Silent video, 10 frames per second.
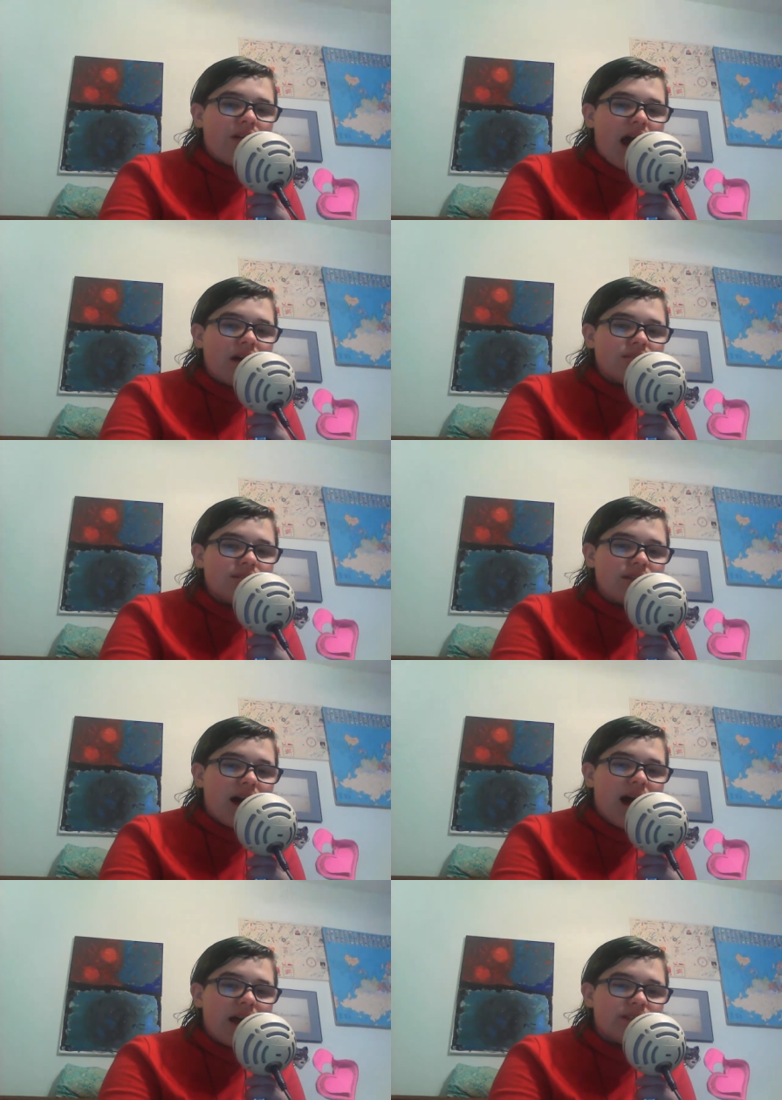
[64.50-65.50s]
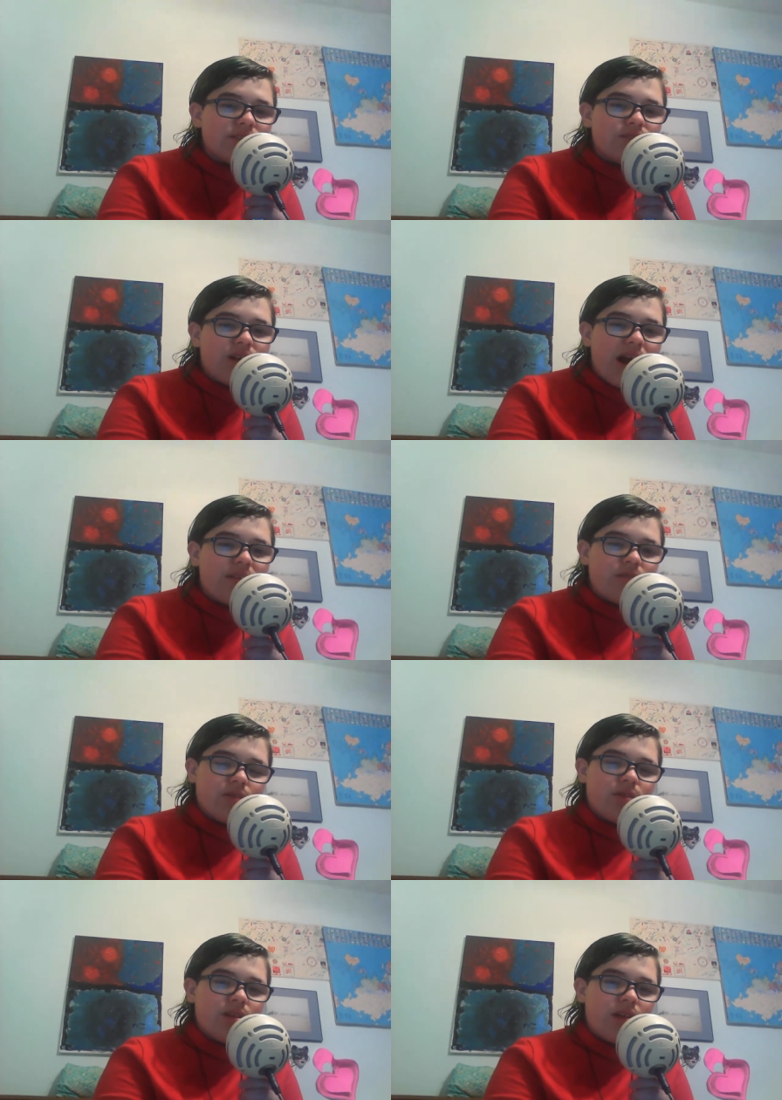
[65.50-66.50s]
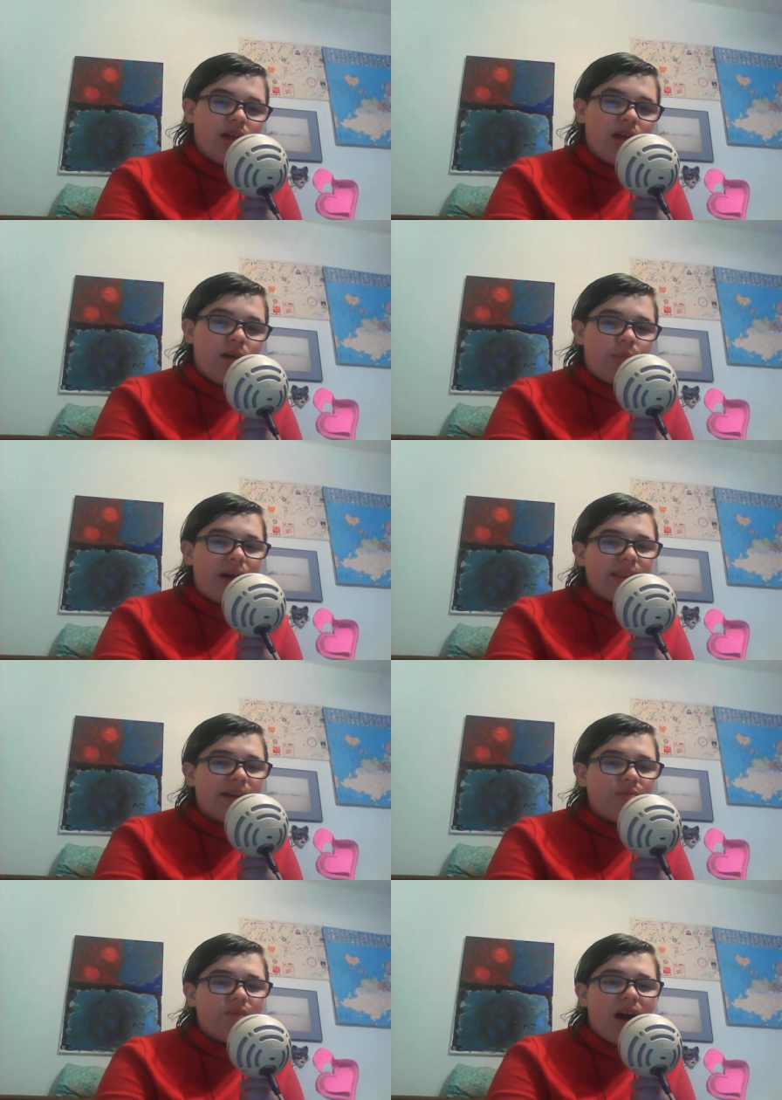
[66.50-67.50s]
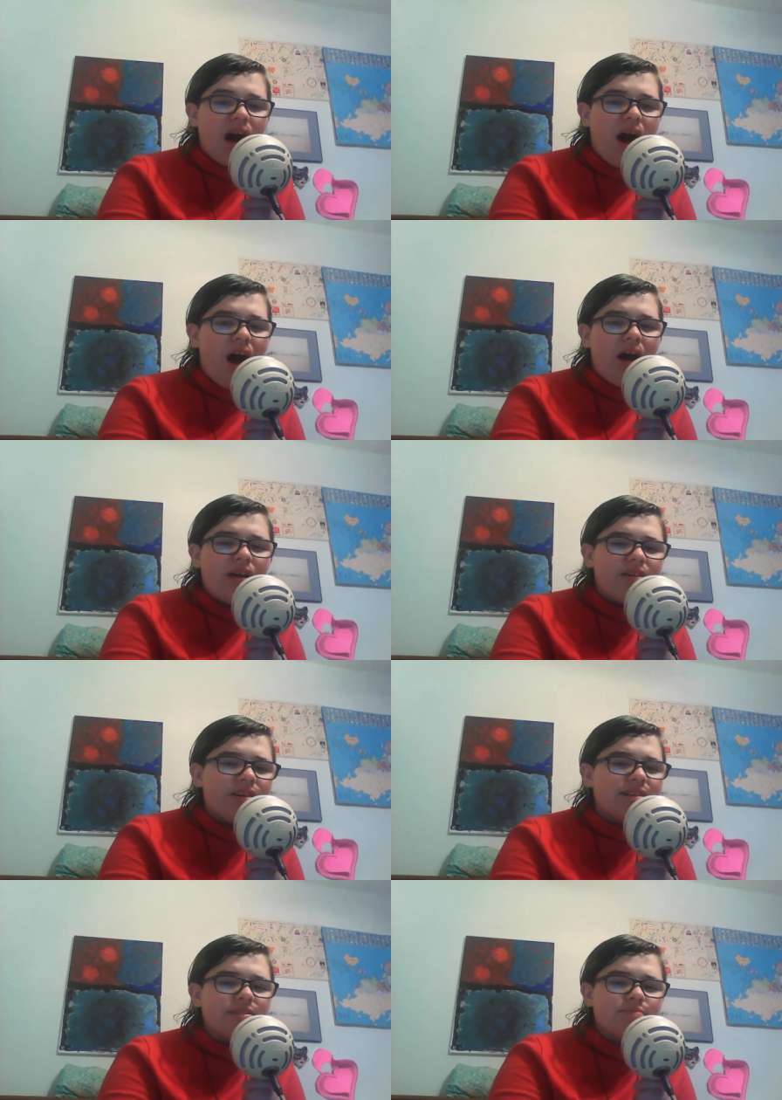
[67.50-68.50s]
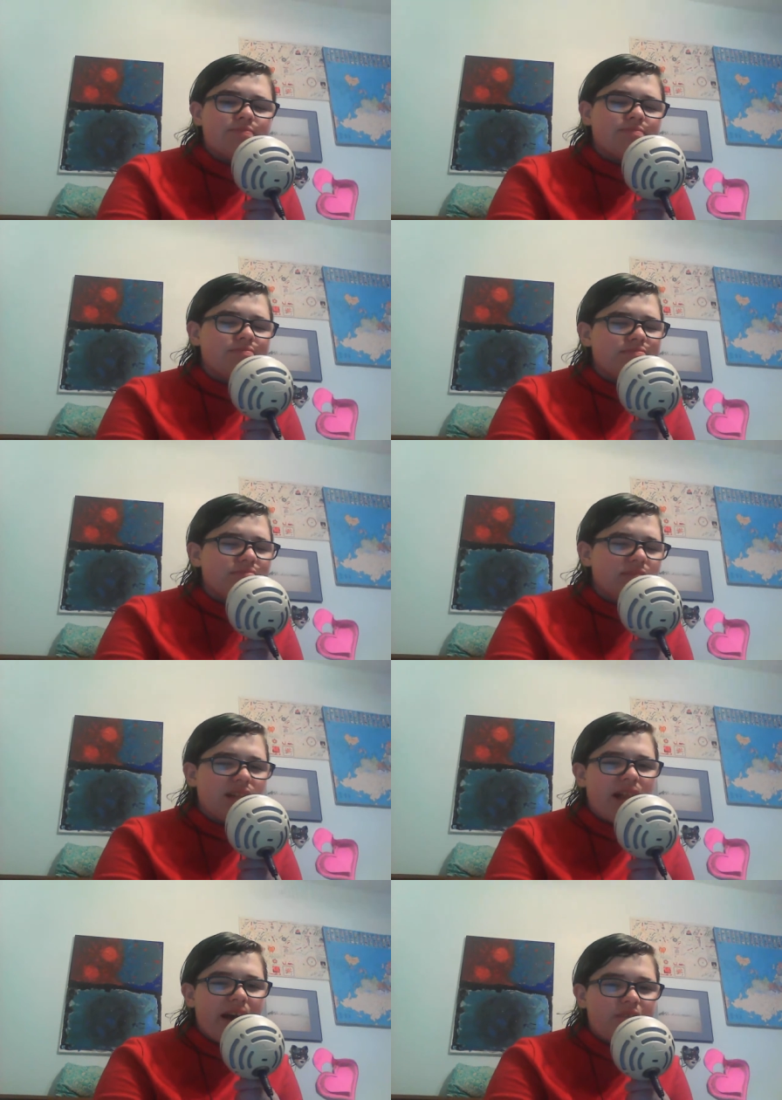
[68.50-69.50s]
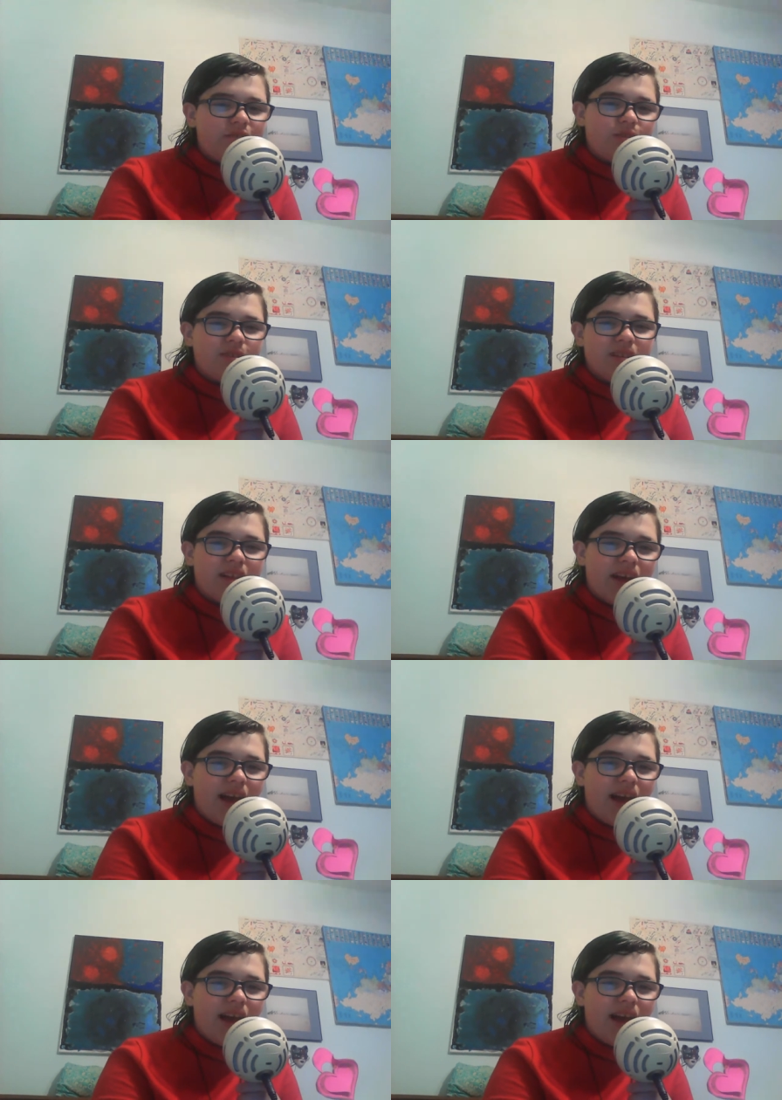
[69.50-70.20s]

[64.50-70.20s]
outside is frightful, but that fire is mm, delightful.